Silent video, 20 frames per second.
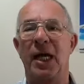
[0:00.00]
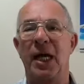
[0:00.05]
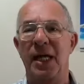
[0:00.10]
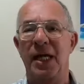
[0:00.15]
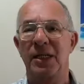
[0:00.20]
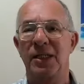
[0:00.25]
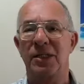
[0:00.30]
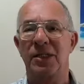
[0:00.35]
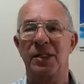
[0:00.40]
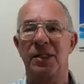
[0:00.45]

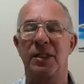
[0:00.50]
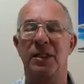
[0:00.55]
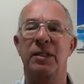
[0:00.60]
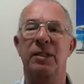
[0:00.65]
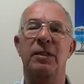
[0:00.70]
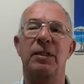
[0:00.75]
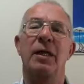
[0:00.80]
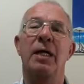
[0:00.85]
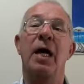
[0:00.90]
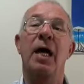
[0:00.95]

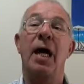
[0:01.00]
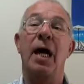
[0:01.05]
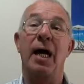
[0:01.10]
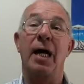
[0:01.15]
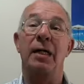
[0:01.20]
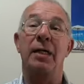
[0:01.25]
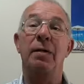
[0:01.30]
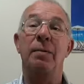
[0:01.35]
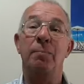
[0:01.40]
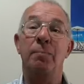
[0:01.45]
excellent
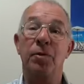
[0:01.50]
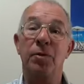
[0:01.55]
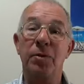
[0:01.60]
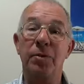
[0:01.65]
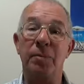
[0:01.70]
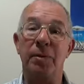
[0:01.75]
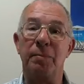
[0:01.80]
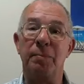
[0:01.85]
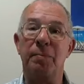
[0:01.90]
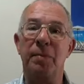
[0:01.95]

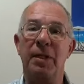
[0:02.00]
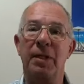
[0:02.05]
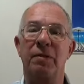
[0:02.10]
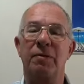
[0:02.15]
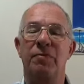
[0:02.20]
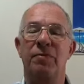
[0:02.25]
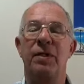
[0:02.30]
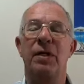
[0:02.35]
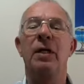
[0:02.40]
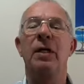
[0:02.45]
unemployment
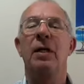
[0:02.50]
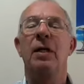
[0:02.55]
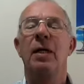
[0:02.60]
benefit,